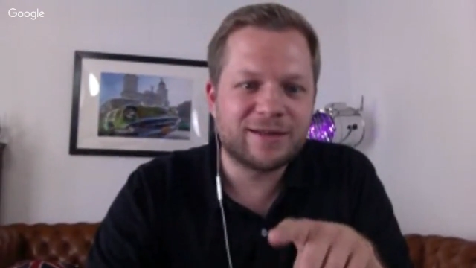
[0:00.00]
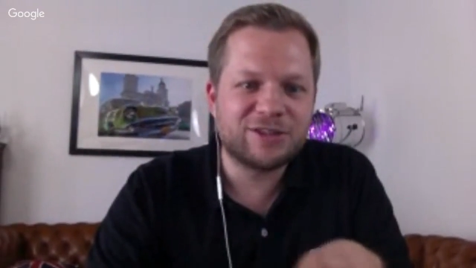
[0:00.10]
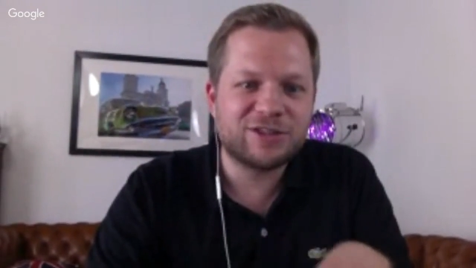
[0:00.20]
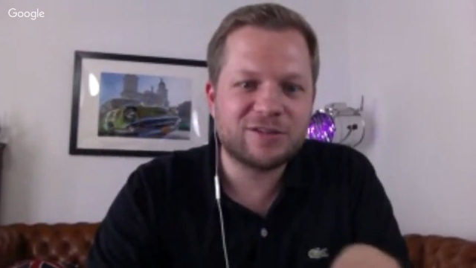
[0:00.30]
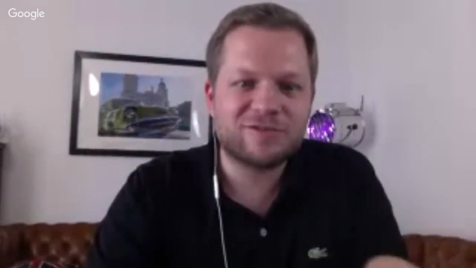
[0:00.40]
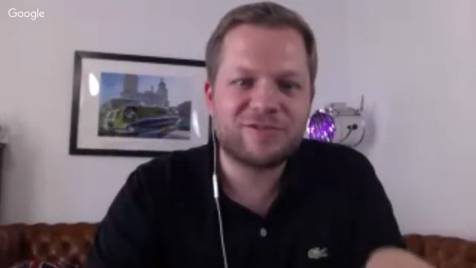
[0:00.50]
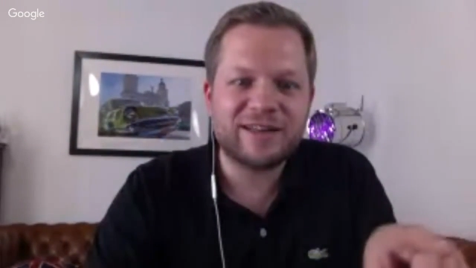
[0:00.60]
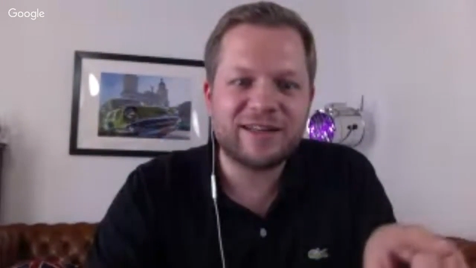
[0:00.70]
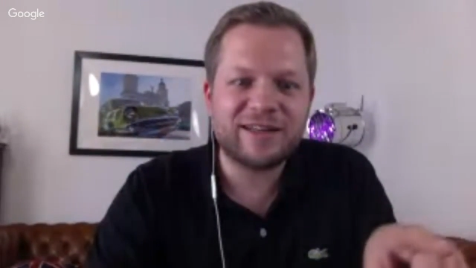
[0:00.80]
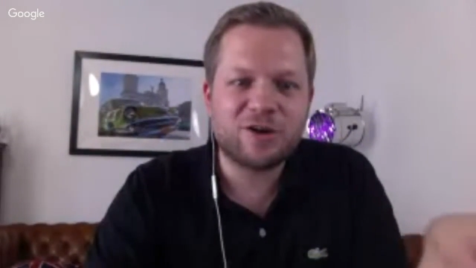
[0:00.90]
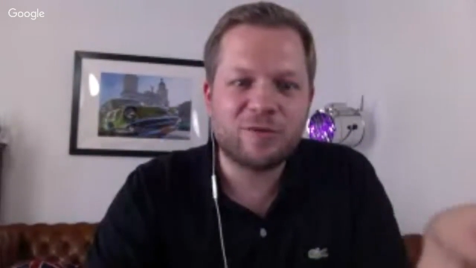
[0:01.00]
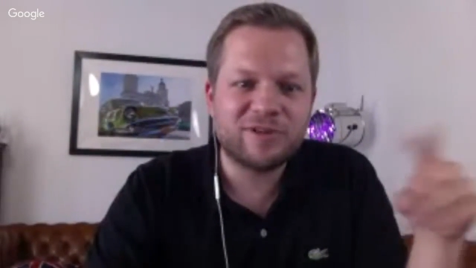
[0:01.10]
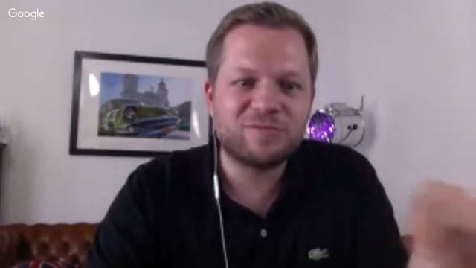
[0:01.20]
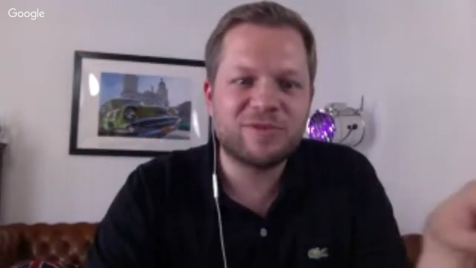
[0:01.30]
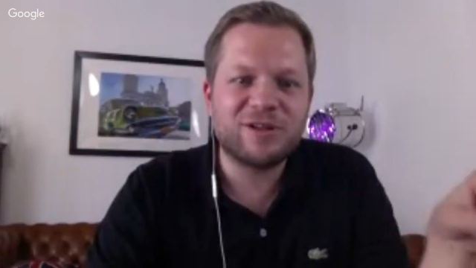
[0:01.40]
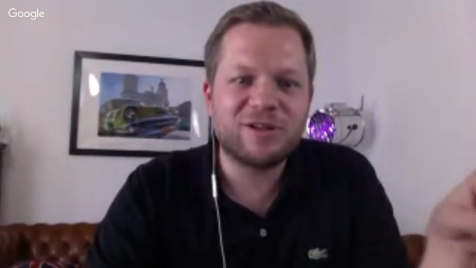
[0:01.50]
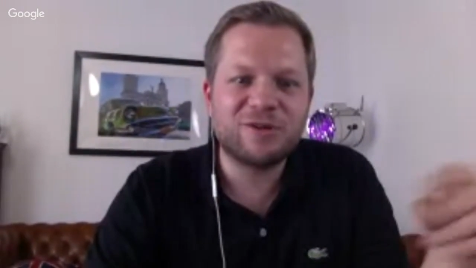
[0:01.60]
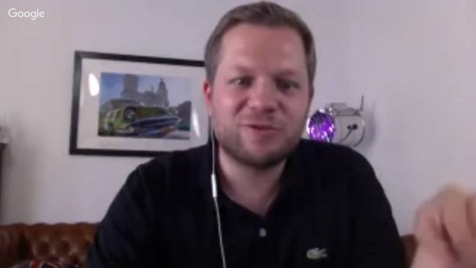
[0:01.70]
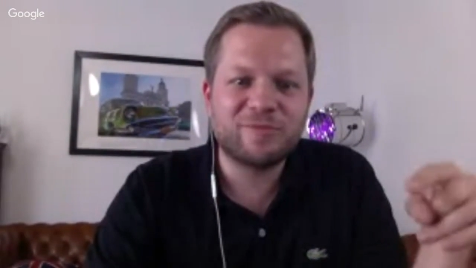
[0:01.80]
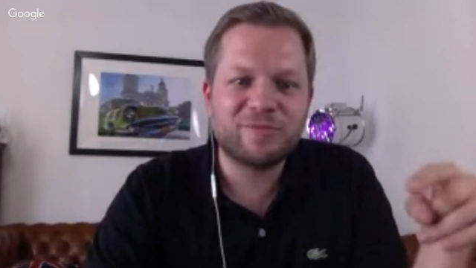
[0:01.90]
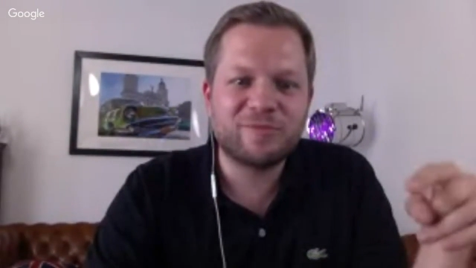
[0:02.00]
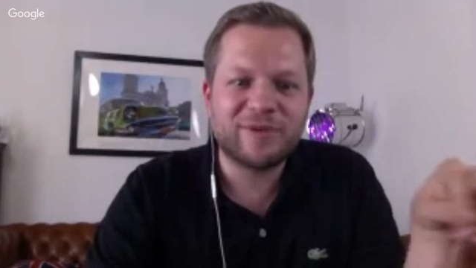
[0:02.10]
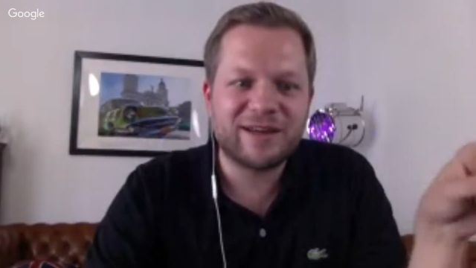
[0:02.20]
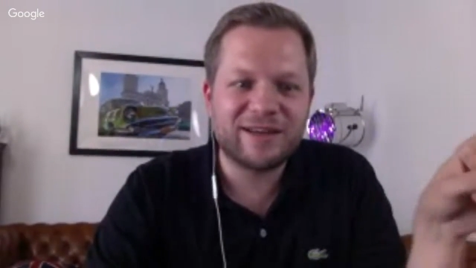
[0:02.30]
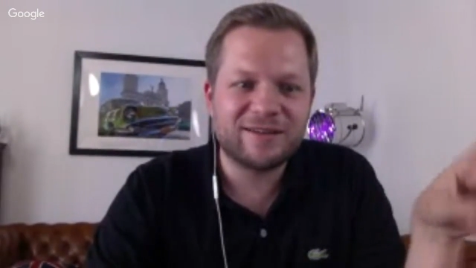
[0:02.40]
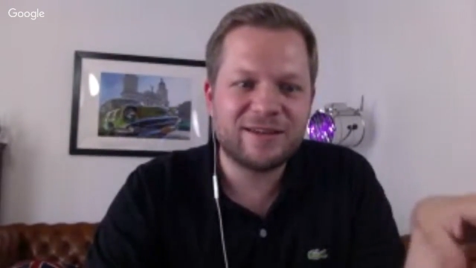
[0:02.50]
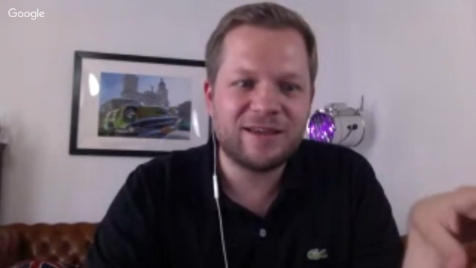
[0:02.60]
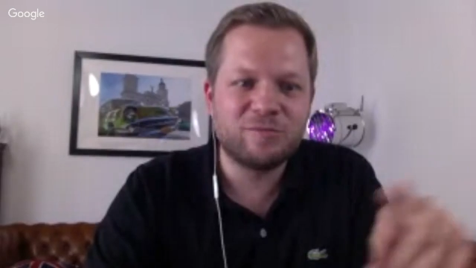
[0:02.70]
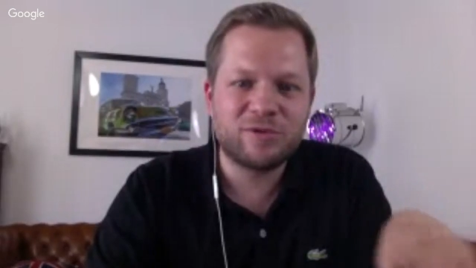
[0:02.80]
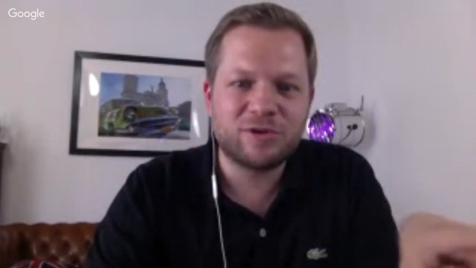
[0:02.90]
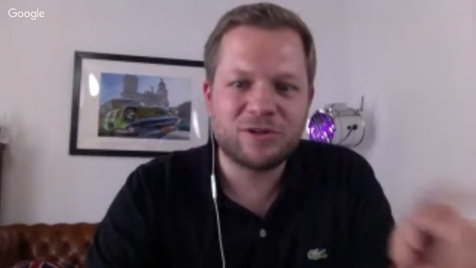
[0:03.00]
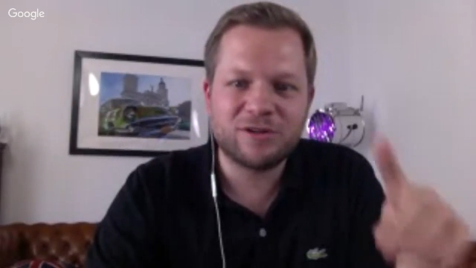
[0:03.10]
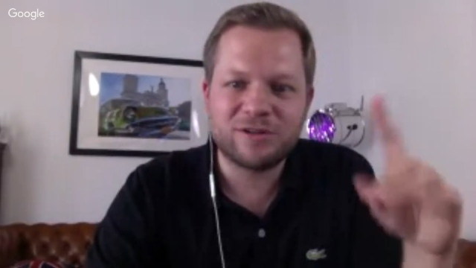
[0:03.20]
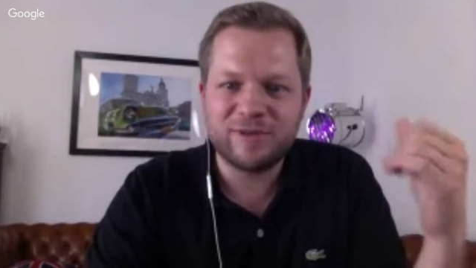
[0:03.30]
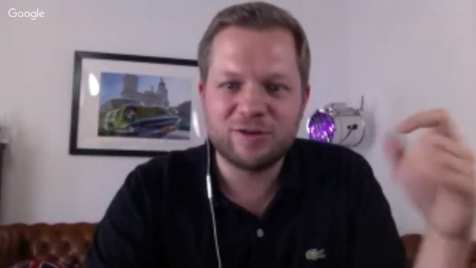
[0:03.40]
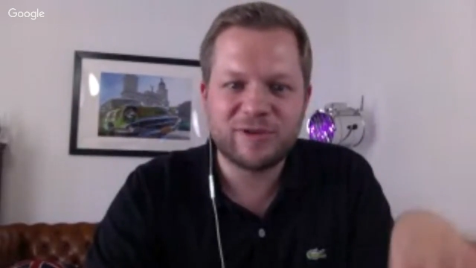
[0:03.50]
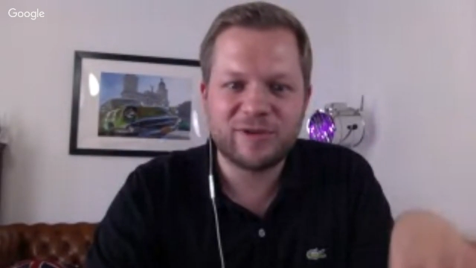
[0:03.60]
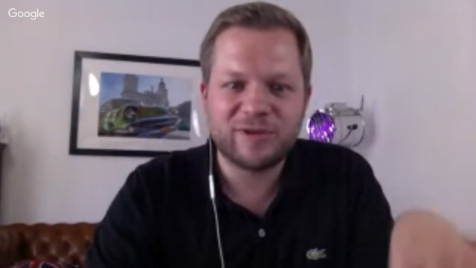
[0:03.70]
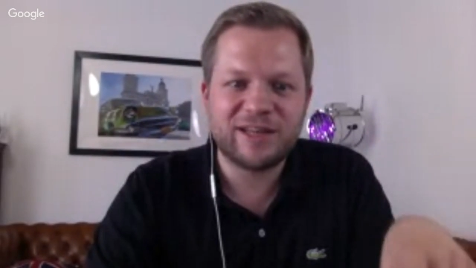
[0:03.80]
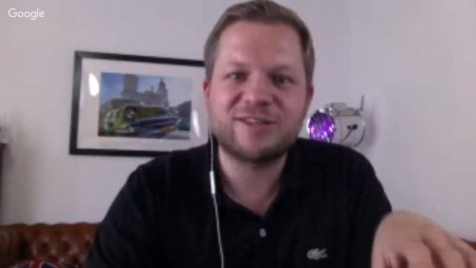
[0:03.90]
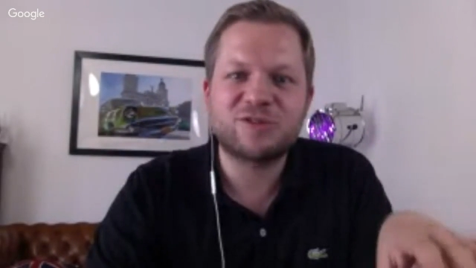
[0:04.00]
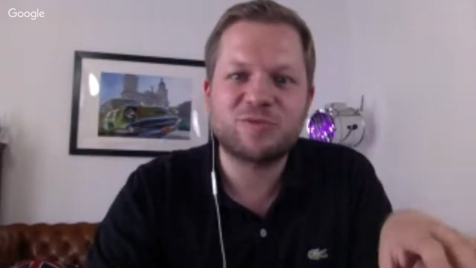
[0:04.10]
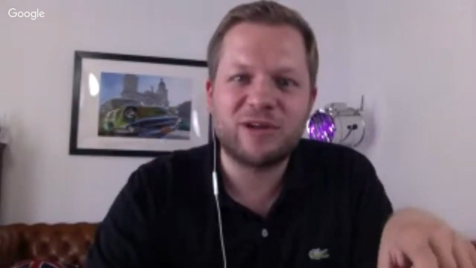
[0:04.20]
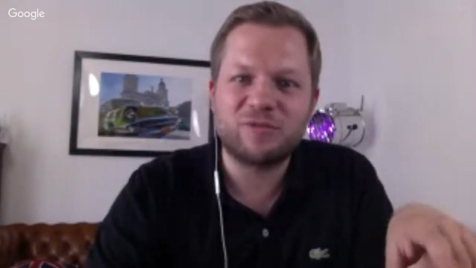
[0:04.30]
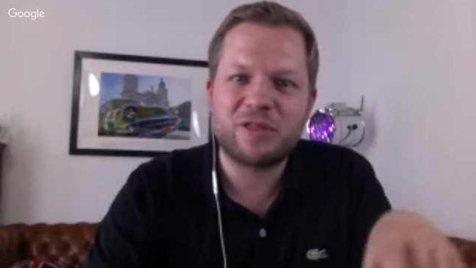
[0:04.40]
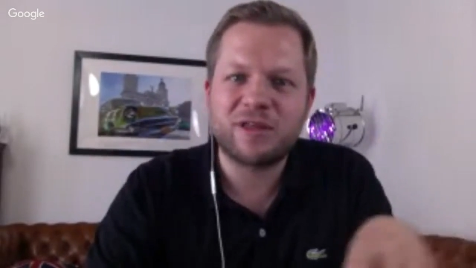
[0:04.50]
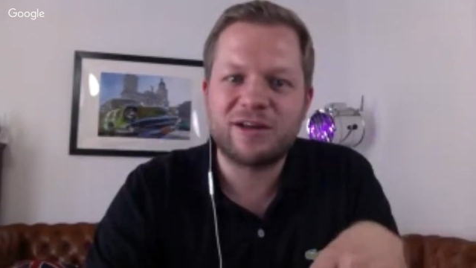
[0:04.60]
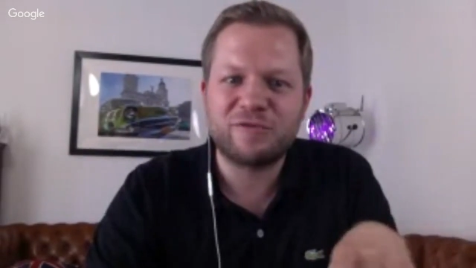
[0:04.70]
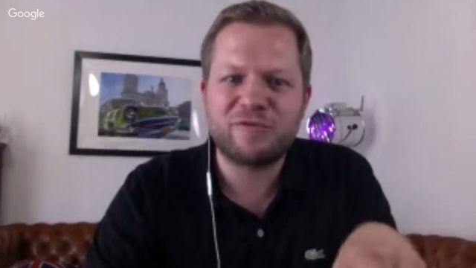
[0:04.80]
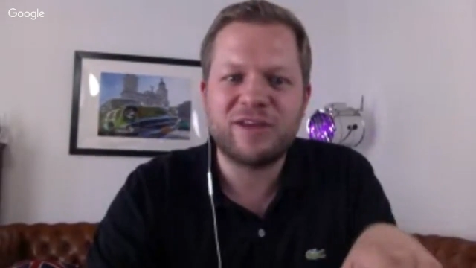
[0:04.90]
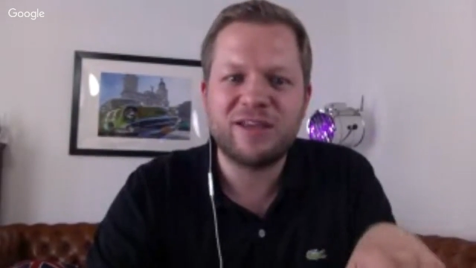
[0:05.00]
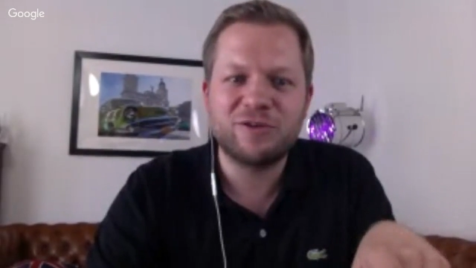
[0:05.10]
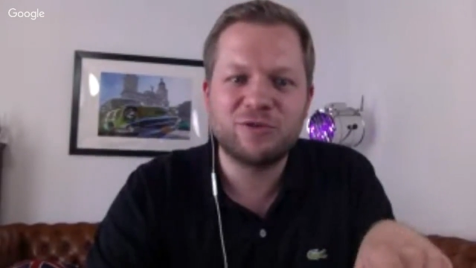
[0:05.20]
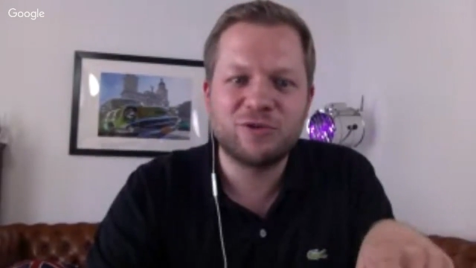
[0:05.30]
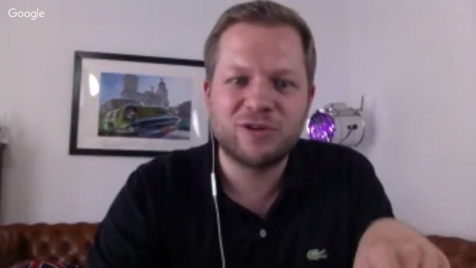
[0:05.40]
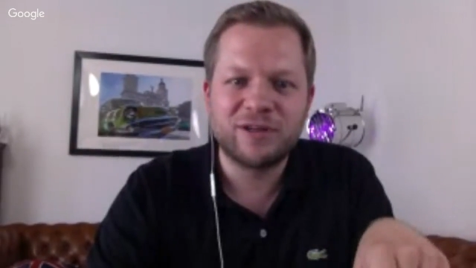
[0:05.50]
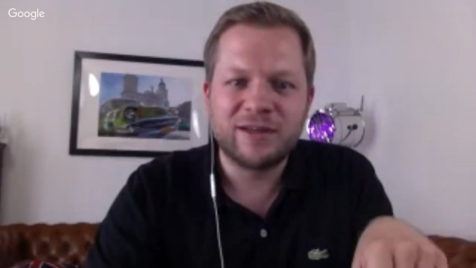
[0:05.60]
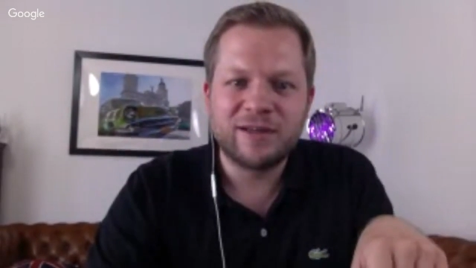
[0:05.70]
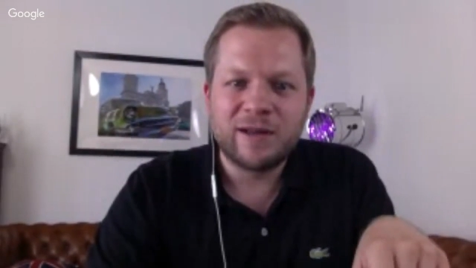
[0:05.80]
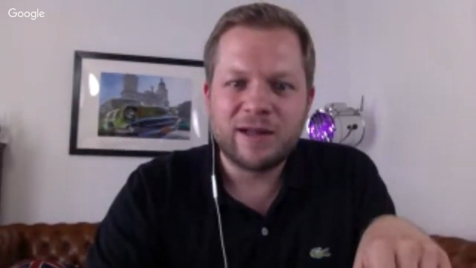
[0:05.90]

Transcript: just write a comment below my gimbal video, my latest one with Feiyu,